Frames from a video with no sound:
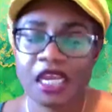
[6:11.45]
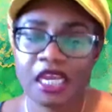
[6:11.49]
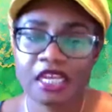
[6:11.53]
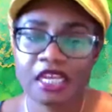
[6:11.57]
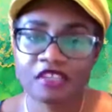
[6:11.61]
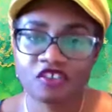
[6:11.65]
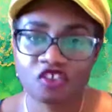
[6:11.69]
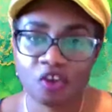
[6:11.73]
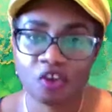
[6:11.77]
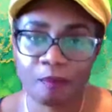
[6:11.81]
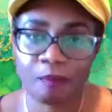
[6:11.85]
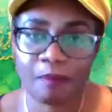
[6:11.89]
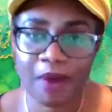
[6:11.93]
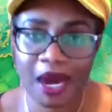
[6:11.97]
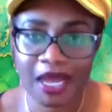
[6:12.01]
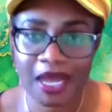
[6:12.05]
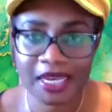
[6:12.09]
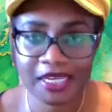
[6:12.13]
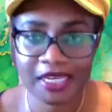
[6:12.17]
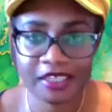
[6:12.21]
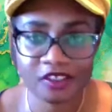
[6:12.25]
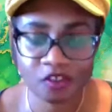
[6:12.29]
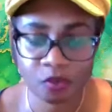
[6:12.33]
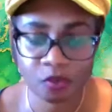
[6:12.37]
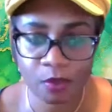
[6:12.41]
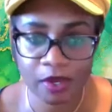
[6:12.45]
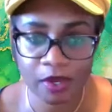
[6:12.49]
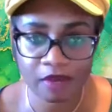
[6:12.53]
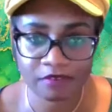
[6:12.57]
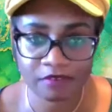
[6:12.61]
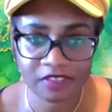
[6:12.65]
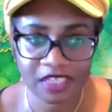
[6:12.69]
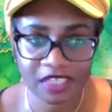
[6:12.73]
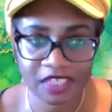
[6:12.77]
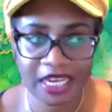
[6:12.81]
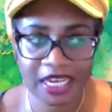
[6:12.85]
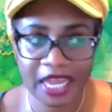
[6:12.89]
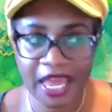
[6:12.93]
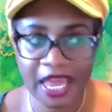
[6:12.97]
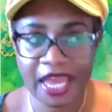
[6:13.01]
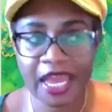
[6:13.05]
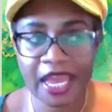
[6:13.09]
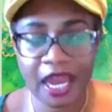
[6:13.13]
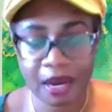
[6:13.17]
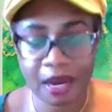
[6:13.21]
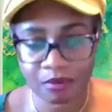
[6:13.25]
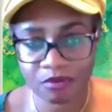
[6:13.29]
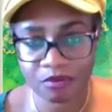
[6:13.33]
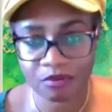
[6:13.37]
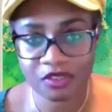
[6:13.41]
It's your body's way of saying,
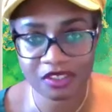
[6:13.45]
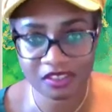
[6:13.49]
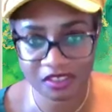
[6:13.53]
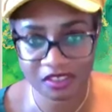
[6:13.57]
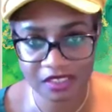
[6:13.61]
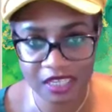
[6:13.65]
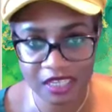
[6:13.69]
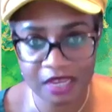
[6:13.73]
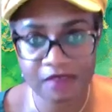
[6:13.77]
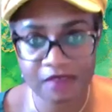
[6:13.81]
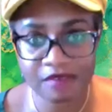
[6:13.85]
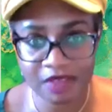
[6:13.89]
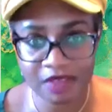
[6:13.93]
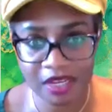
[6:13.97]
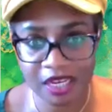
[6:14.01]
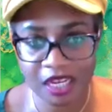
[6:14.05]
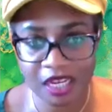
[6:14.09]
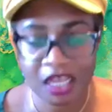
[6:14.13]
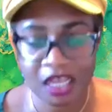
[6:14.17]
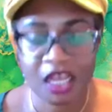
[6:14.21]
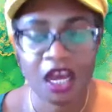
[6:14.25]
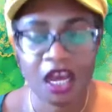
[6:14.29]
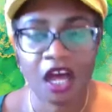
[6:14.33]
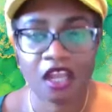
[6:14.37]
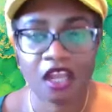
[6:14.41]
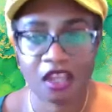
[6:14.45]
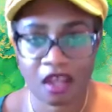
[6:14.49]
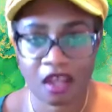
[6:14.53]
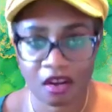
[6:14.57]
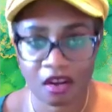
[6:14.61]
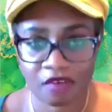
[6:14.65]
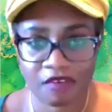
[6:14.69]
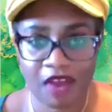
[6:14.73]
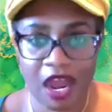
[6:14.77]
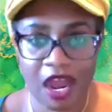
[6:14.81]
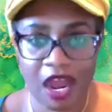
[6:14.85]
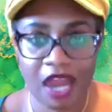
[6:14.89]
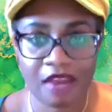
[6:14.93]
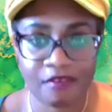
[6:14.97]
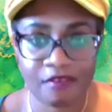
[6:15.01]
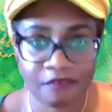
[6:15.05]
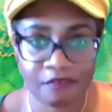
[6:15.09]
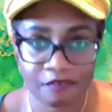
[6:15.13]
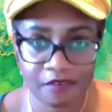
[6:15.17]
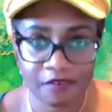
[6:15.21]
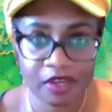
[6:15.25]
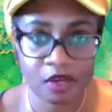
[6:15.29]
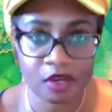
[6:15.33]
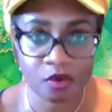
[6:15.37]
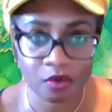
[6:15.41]
hey, I'm receiving a lot of high
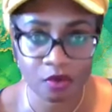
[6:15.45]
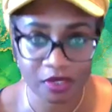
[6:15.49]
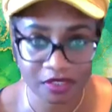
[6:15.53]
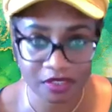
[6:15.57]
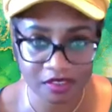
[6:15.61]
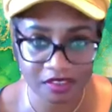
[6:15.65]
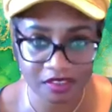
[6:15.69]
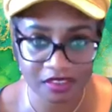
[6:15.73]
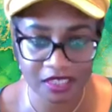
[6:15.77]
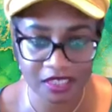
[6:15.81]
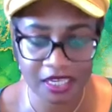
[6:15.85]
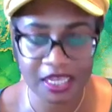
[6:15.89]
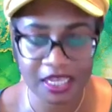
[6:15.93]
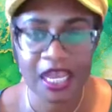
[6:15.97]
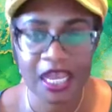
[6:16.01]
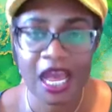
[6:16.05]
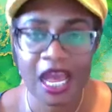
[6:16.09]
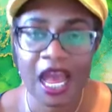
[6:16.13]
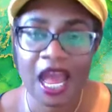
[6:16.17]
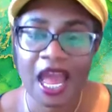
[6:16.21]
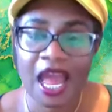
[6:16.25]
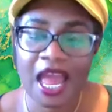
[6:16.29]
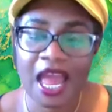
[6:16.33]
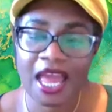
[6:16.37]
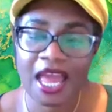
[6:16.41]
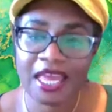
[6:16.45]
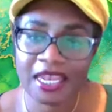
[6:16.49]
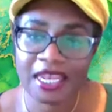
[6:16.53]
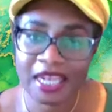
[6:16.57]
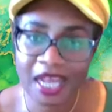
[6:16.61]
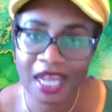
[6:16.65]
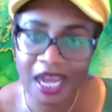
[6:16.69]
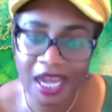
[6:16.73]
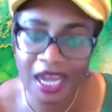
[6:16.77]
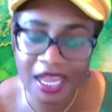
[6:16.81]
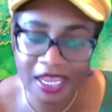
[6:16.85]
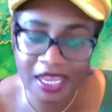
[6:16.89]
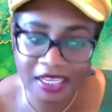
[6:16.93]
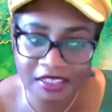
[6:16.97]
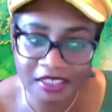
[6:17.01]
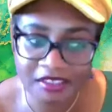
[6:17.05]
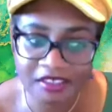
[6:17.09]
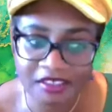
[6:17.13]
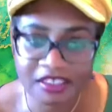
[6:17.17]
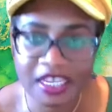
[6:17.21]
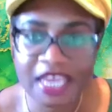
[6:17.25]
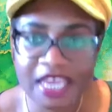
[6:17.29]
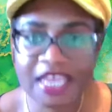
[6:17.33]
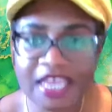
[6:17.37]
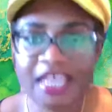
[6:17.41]
frequency and
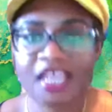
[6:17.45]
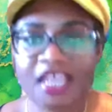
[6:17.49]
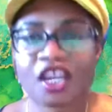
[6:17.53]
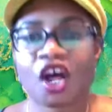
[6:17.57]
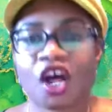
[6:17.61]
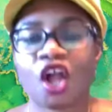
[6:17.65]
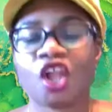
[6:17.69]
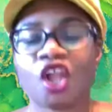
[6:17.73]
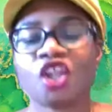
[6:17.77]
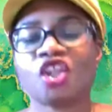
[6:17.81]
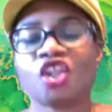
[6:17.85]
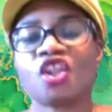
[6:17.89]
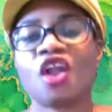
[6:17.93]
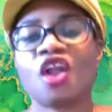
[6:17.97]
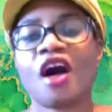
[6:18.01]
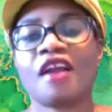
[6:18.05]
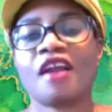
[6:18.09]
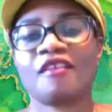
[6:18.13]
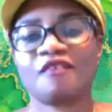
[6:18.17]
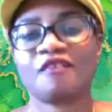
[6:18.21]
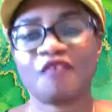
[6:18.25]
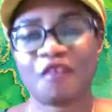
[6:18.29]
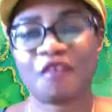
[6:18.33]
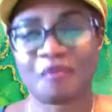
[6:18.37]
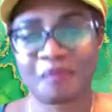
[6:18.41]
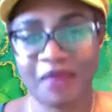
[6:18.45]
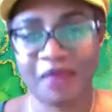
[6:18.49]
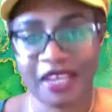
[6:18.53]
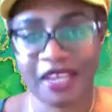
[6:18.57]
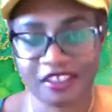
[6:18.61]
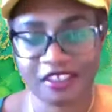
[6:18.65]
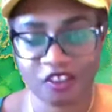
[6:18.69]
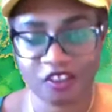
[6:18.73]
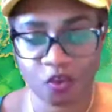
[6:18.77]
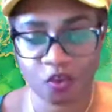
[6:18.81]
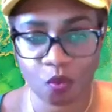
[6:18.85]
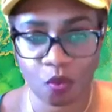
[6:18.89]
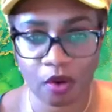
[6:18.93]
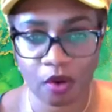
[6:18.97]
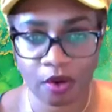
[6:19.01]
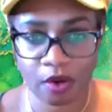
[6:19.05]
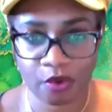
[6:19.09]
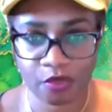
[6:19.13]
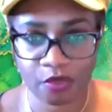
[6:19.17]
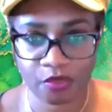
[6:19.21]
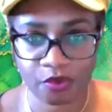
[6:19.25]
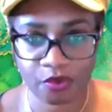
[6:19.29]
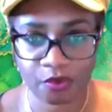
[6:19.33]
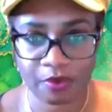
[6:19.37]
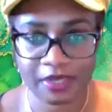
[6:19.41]
it's taken a lot for me to
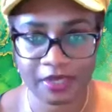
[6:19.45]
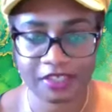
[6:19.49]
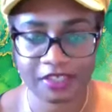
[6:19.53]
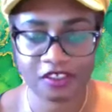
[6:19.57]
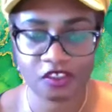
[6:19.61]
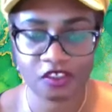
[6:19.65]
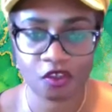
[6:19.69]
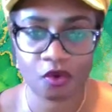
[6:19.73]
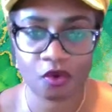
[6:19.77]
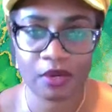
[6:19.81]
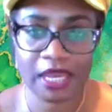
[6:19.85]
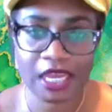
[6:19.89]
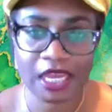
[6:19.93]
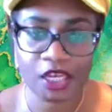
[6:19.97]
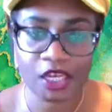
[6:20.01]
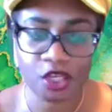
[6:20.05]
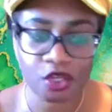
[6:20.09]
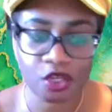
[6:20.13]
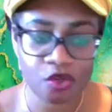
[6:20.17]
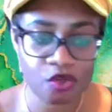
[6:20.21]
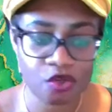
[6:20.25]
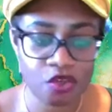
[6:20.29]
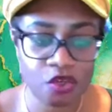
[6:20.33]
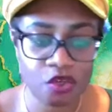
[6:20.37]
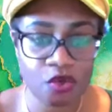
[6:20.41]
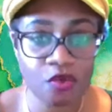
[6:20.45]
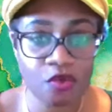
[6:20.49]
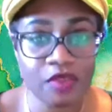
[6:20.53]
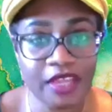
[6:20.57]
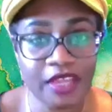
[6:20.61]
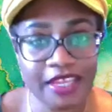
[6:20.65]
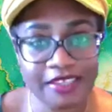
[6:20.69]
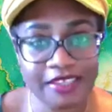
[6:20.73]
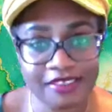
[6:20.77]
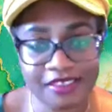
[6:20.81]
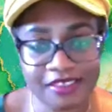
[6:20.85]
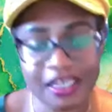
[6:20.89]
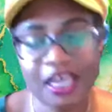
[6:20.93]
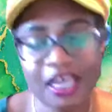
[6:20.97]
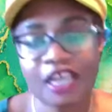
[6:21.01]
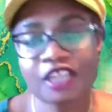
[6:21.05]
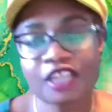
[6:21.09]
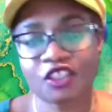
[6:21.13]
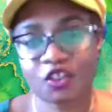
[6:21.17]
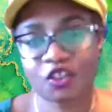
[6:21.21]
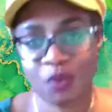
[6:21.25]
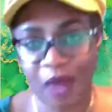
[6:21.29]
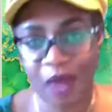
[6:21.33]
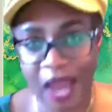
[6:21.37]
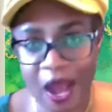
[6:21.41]
work through it. So can you do this
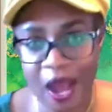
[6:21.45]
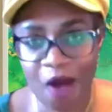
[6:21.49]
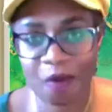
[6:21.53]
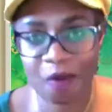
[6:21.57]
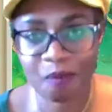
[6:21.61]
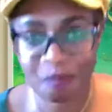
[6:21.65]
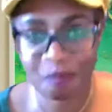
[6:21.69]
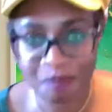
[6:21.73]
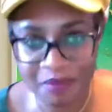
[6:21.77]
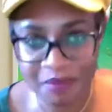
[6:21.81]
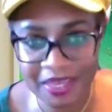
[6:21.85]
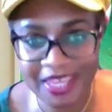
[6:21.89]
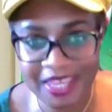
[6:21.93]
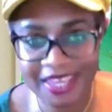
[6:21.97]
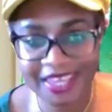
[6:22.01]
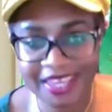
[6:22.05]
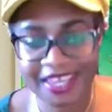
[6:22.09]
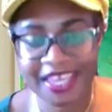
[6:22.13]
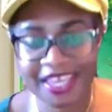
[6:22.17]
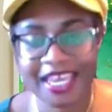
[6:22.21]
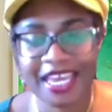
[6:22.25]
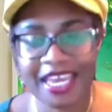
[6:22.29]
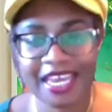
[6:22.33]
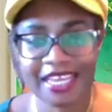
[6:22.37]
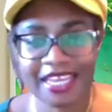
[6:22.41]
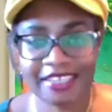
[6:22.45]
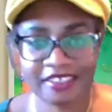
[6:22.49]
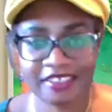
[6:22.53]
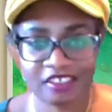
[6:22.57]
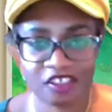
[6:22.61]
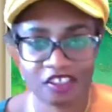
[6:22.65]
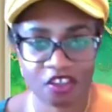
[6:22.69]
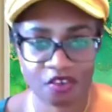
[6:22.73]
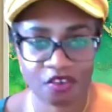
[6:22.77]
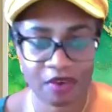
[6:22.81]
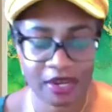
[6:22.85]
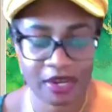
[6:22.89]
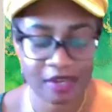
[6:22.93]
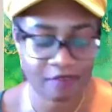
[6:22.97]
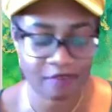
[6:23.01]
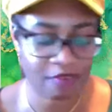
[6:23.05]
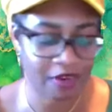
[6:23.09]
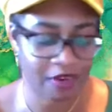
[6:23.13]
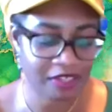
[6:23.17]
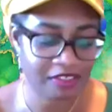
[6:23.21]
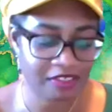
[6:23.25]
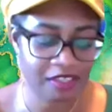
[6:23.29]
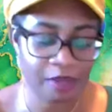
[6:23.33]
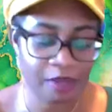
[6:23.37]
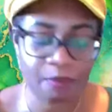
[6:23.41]
to help me integrate it?
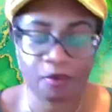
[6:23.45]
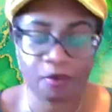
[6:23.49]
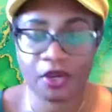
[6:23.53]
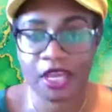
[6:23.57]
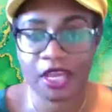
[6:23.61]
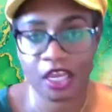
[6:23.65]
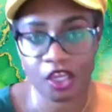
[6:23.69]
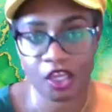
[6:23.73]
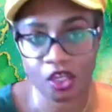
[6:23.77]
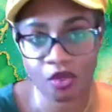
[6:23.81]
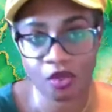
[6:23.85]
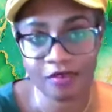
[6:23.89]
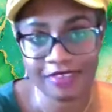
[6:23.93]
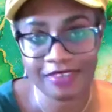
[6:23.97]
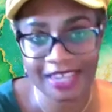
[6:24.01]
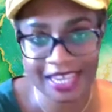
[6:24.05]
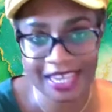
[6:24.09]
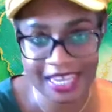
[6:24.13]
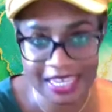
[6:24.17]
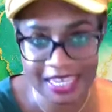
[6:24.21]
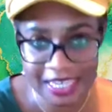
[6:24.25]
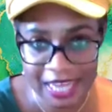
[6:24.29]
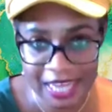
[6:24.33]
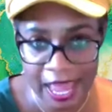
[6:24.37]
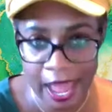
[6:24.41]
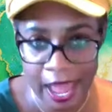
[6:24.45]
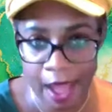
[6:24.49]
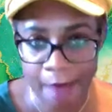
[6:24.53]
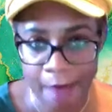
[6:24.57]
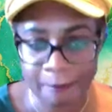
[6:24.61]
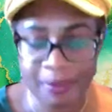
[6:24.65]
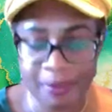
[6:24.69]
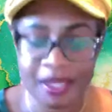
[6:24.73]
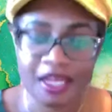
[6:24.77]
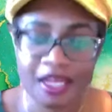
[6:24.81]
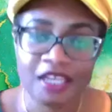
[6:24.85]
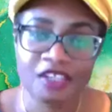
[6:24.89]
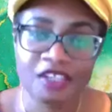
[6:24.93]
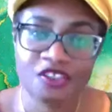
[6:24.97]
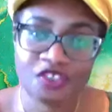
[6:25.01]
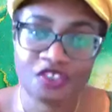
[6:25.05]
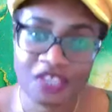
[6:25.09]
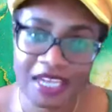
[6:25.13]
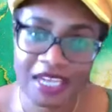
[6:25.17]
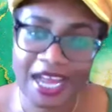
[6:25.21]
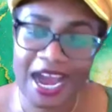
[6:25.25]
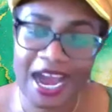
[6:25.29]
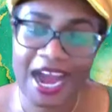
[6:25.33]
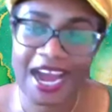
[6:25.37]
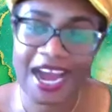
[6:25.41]
For example, can you take a nap
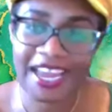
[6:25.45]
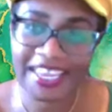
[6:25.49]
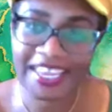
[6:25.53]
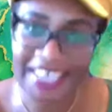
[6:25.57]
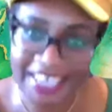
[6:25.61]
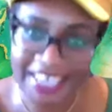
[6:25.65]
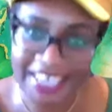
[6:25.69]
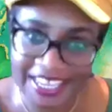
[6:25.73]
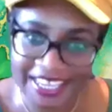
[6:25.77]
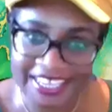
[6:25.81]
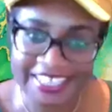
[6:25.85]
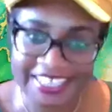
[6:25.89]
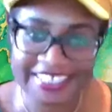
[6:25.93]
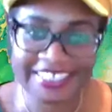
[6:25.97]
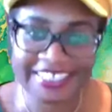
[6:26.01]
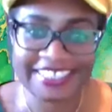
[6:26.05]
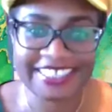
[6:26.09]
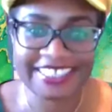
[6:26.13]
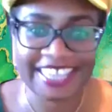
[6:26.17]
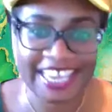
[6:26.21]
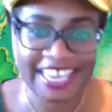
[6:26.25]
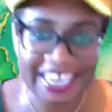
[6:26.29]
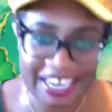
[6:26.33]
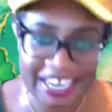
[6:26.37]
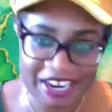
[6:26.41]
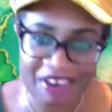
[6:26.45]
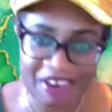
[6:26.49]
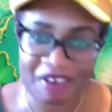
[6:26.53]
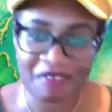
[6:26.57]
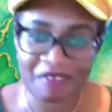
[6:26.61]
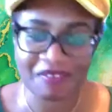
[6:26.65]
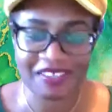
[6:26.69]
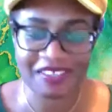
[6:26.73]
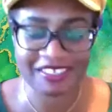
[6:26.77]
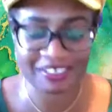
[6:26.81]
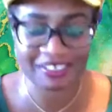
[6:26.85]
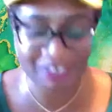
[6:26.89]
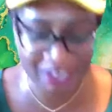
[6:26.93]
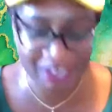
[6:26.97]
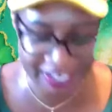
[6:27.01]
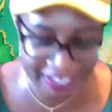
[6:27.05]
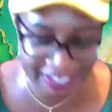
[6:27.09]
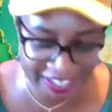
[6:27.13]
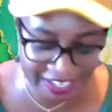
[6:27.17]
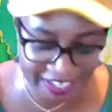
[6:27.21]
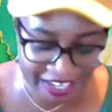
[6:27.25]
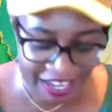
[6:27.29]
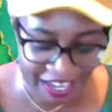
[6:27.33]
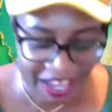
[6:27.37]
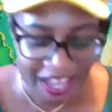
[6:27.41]
so that I can take care of this, so I
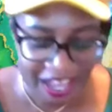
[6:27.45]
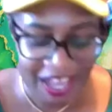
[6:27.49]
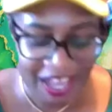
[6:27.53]
can